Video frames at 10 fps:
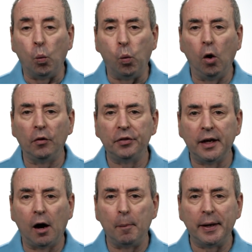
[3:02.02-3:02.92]
what the
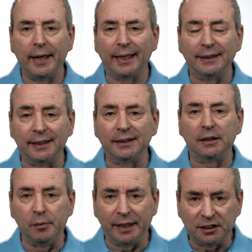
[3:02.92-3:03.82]
RPA
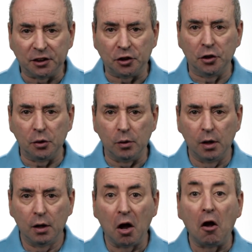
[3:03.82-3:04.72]
system needs to do
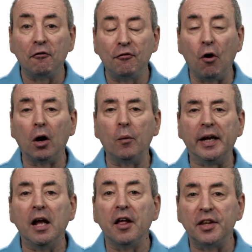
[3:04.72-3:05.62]

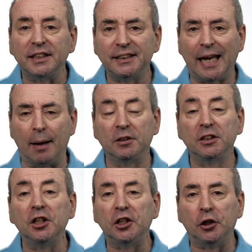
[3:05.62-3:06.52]
following the steps
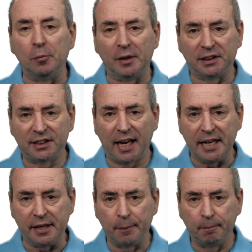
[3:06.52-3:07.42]
that humans
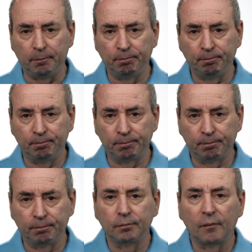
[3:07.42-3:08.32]
take.
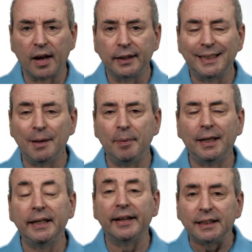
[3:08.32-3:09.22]

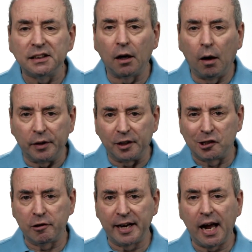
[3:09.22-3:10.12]
Typically, they start with a
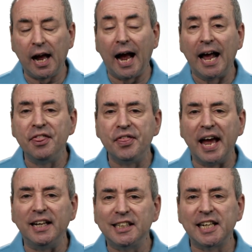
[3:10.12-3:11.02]
trigger and
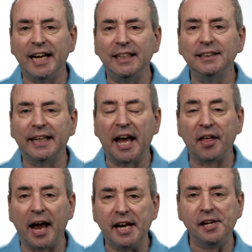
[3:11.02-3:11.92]
then chain
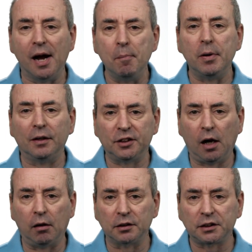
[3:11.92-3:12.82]
together a number of
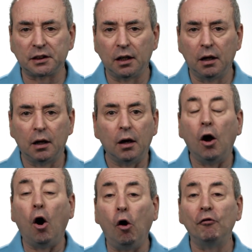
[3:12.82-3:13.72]
tasks,
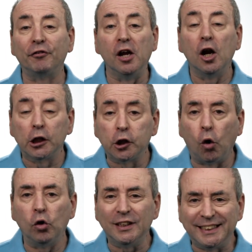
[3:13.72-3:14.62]
often
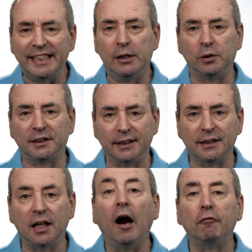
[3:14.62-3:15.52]
long
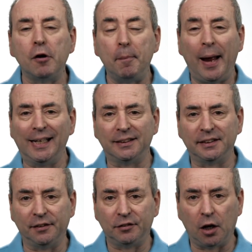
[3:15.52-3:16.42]
sequences of
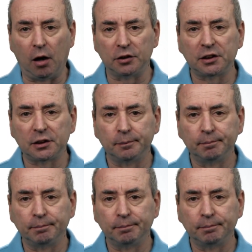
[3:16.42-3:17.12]
repetitive tasks.